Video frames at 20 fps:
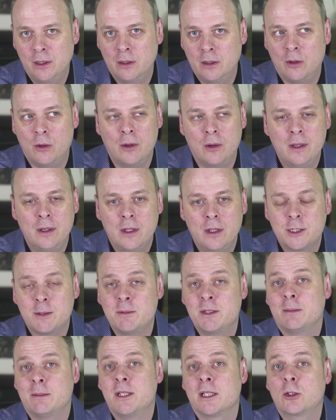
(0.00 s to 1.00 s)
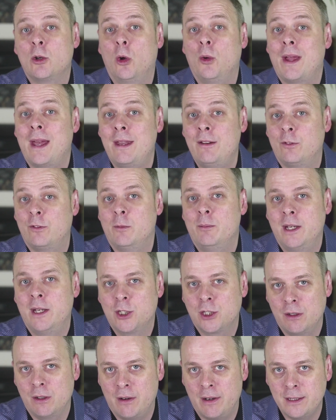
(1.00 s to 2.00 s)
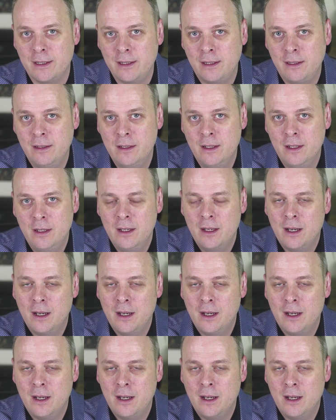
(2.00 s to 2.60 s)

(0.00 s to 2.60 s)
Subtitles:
or sometimes it's called information hiding.